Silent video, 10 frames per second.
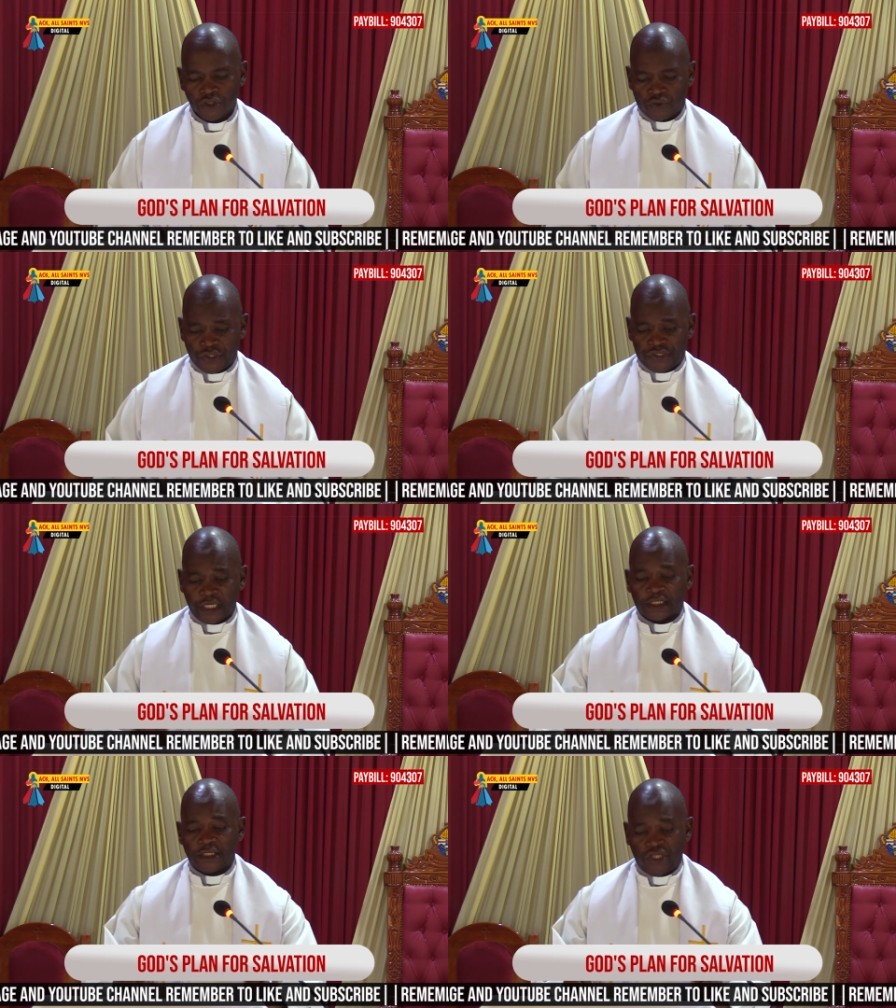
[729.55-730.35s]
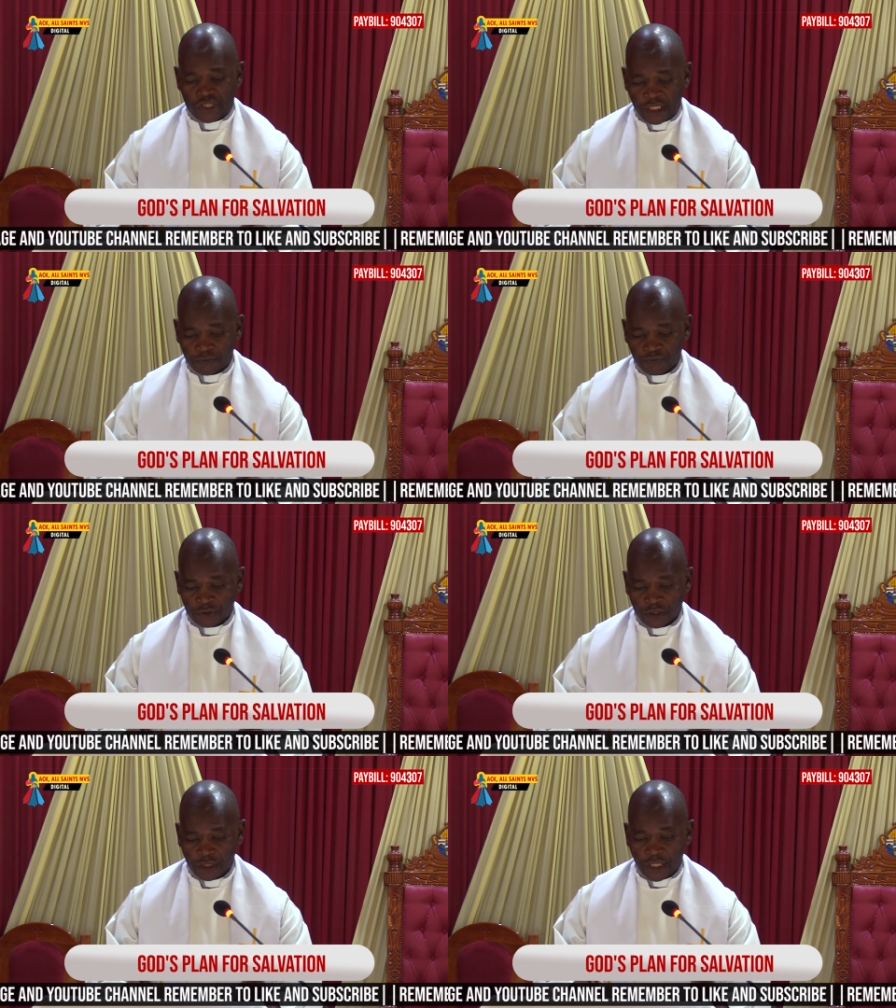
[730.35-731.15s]
To reject Jesus
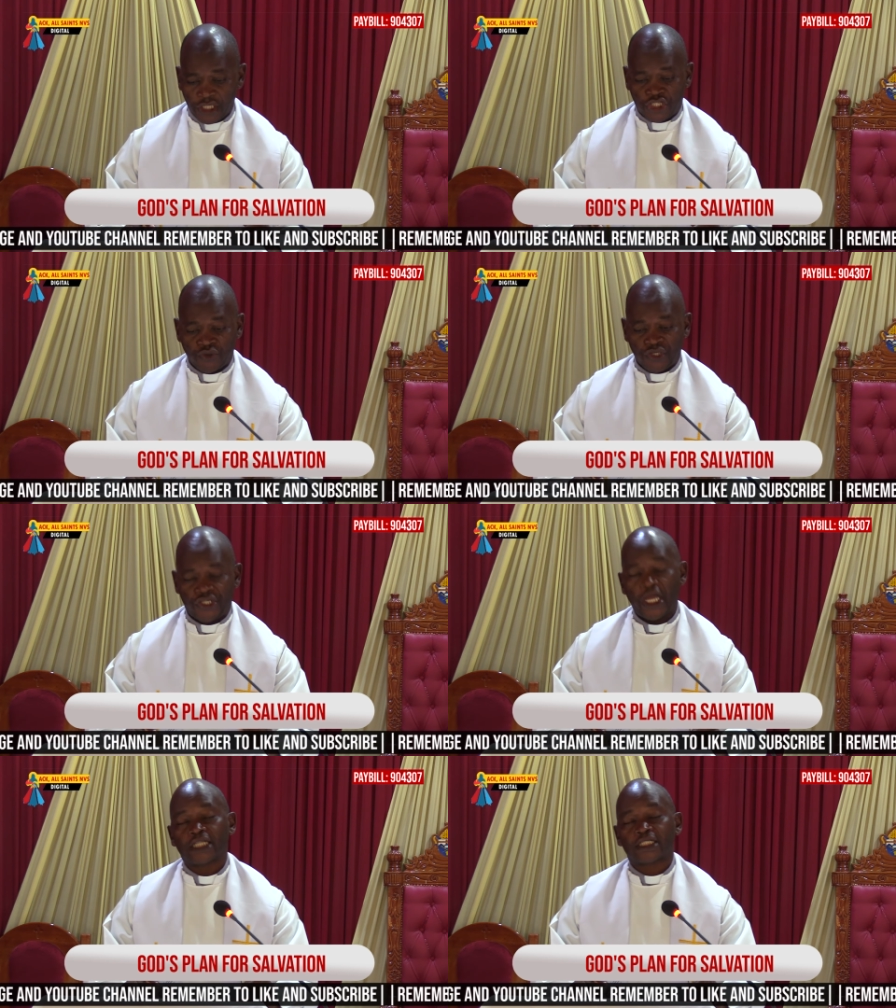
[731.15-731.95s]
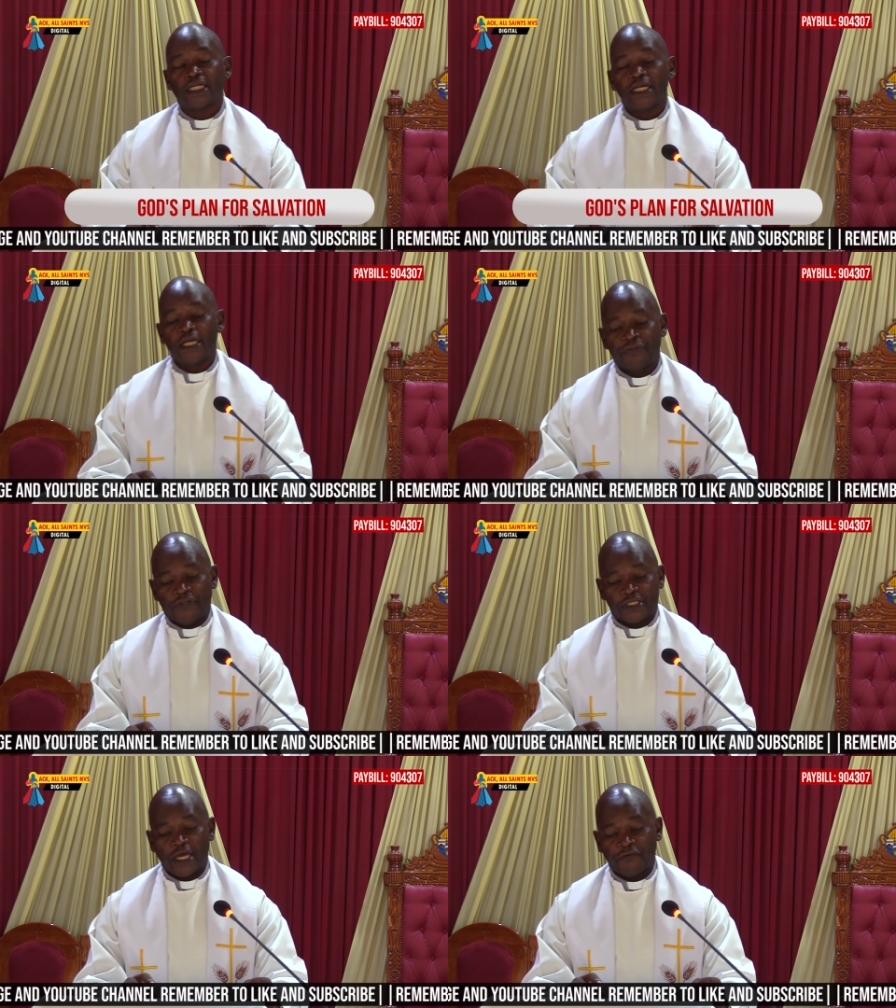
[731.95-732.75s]
is to reject
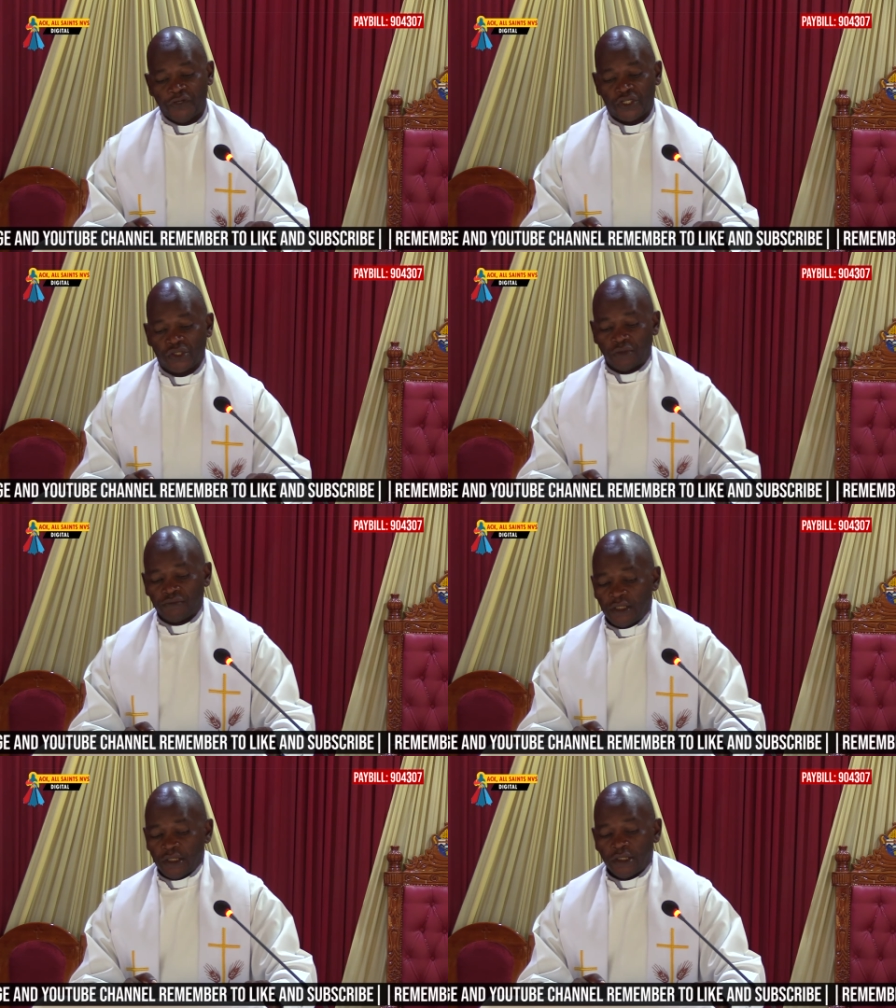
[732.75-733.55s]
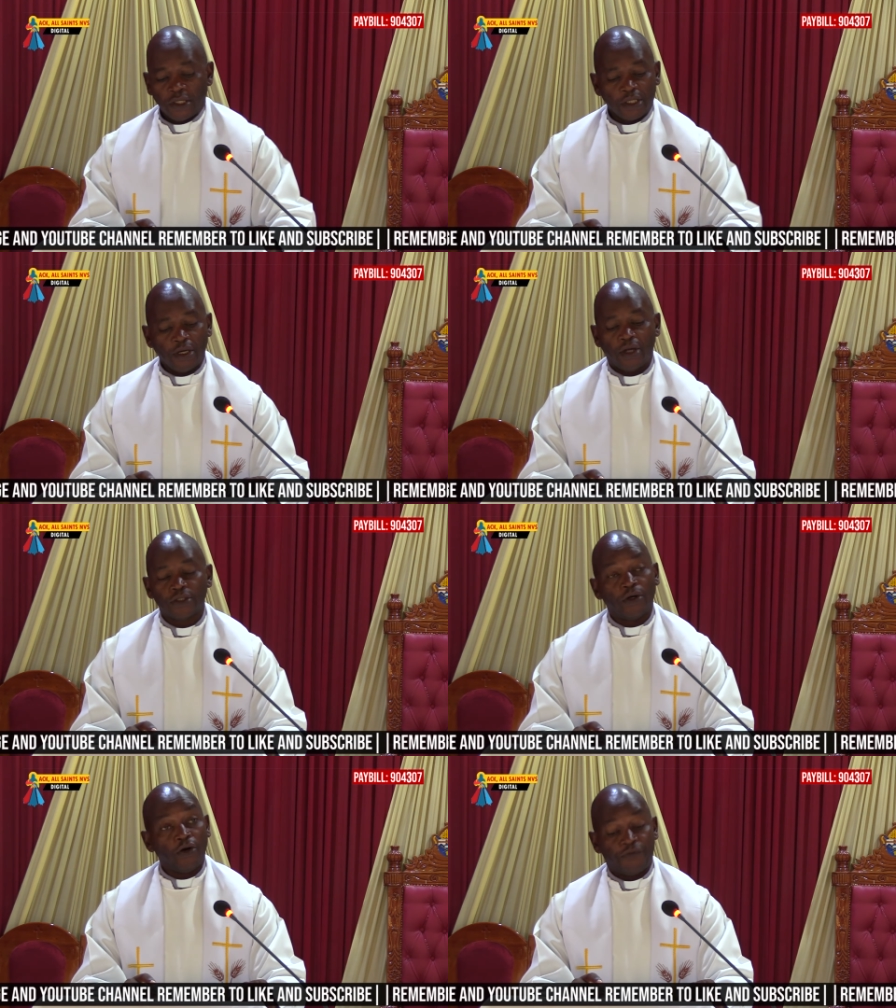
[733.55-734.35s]
the salvation God
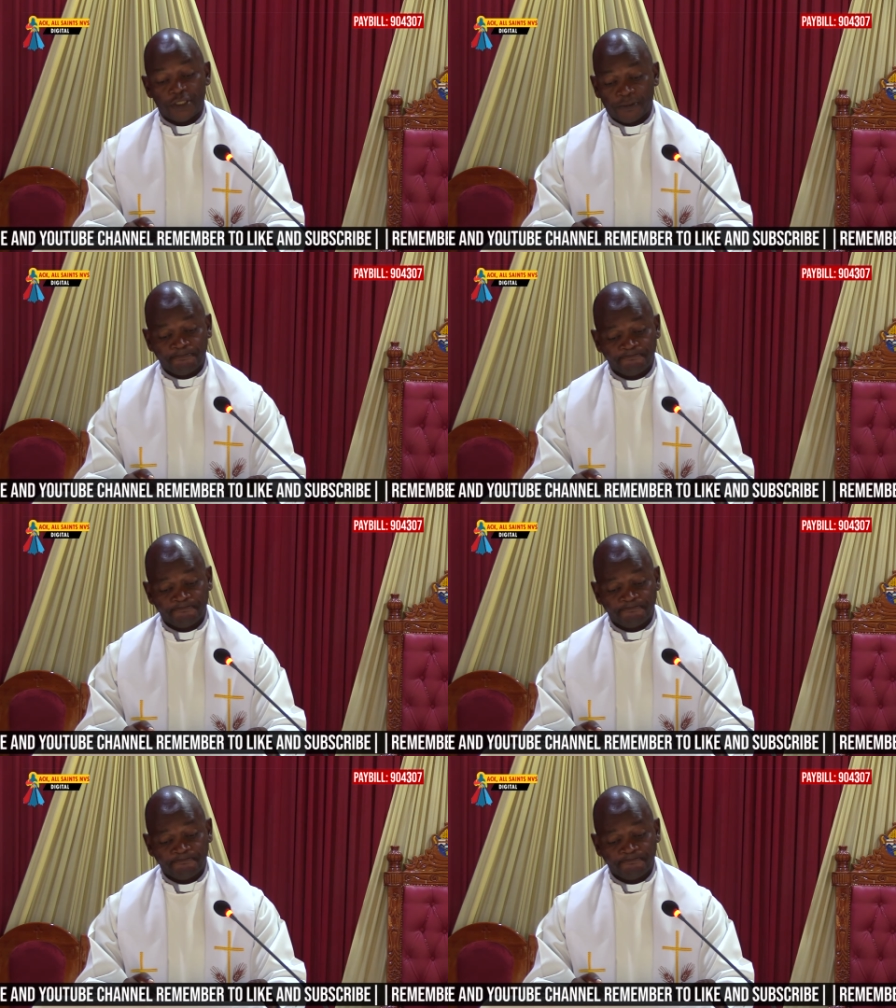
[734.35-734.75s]
offers.